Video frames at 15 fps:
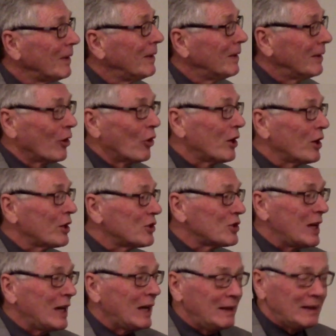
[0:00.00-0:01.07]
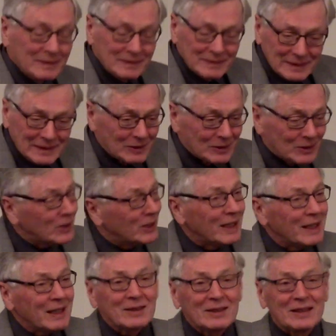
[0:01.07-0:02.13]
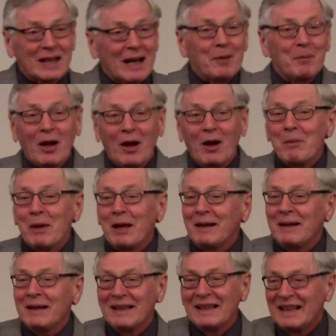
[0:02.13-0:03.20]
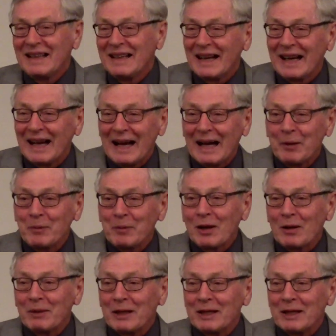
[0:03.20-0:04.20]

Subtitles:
The Lord has said, oh yes, I'm coming, I'm coming.